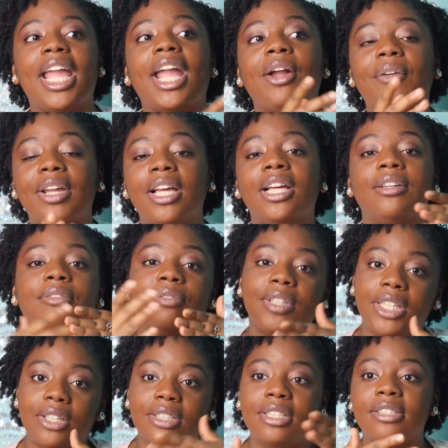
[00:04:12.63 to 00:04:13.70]
area,
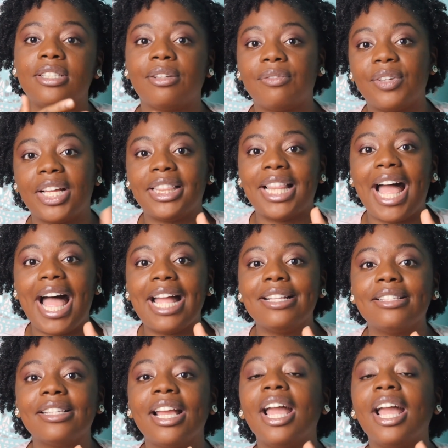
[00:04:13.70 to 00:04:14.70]
field, and stuff like that